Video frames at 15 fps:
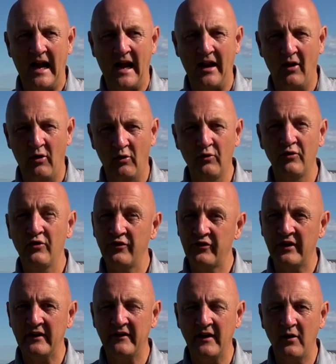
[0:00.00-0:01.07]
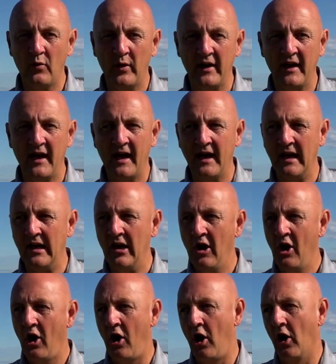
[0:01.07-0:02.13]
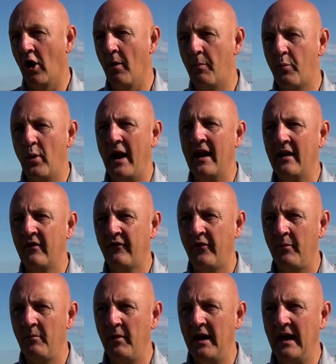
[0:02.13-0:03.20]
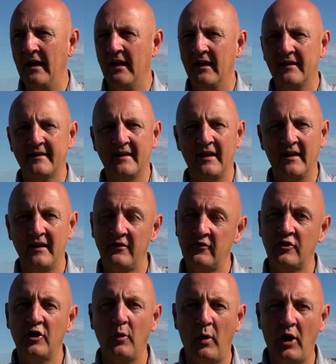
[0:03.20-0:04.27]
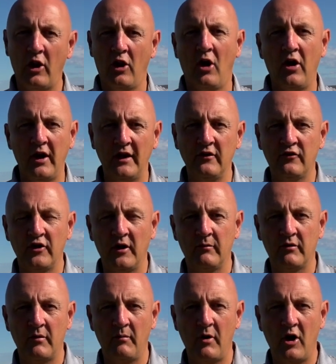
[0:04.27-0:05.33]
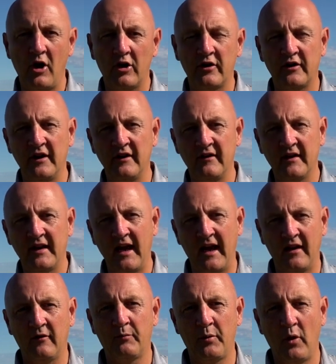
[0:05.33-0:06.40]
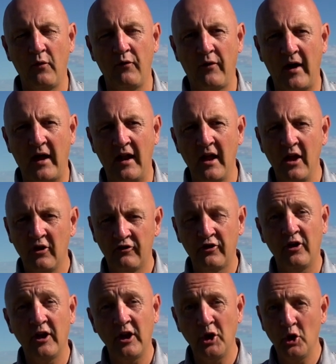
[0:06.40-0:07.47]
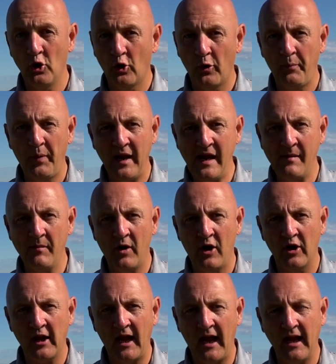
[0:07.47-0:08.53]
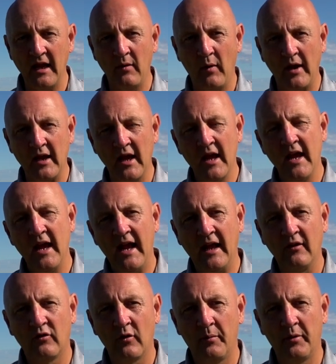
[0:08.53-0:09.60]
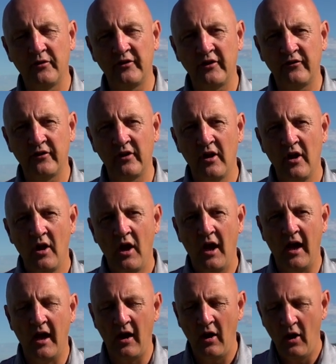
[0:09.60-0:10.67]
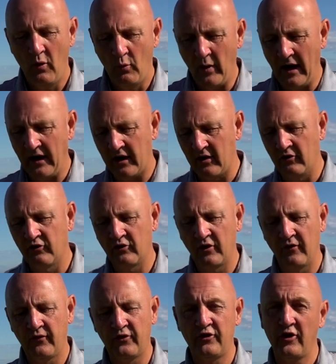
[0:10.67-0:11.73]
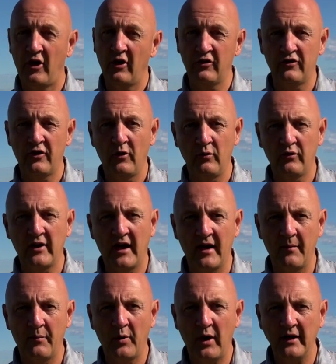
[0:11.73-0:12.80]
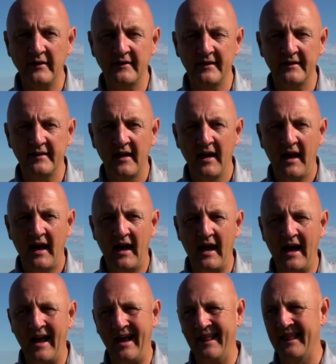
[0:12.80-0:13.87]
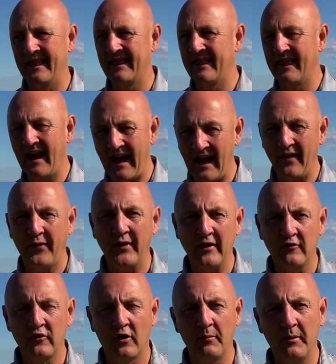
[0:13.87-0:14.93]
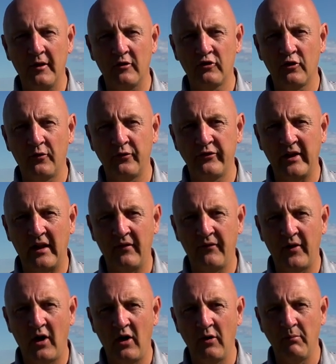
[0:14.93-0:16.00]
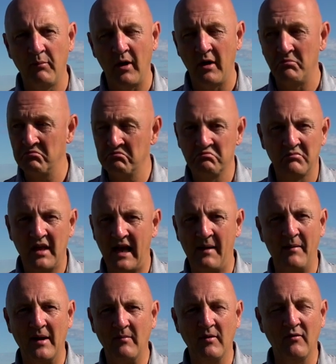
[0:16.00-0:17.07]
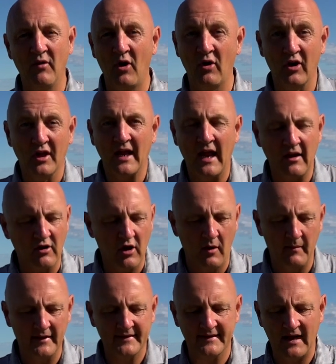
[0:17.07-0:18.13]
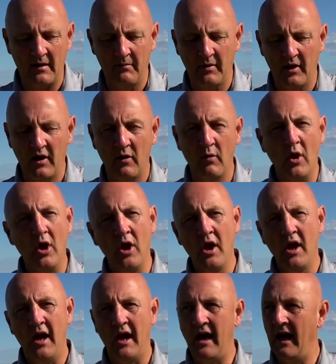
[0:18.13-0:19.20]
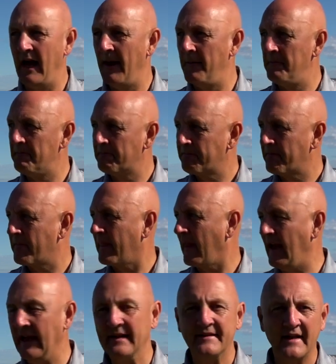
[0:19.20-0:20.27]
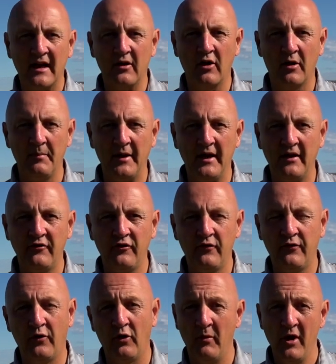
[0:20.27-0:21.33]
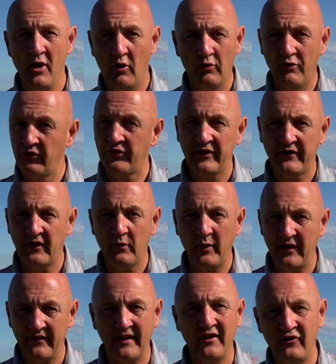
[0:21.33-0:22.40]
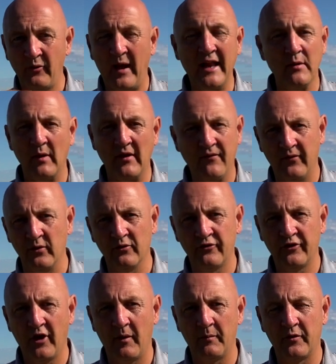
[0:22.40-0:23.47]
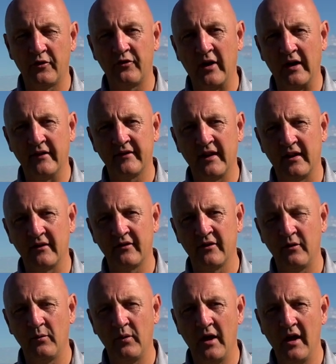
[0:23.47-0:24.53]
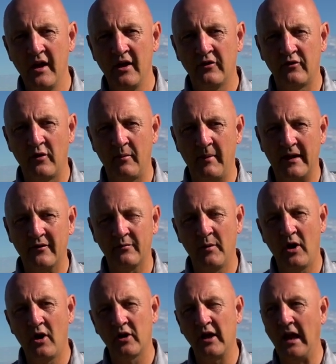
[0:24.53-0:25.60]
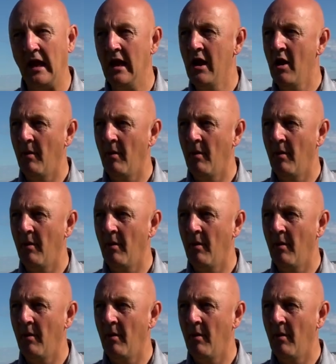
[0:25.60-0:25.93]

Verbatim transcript: And at 160 quid an iron, on a brand for me that still needs to do a lot in terms of marketing to get its profile, certainly in the European market anyway, into a position uh, where it can sort of charge those kind of prices. Uh, that I think is going to be the tough sell for Honma. I might be wrong, and again, comments down below. Um, is that going to be an issue for them? 160 quid is an issue anyway, full stop, to trying to sell to uh, to a mass market.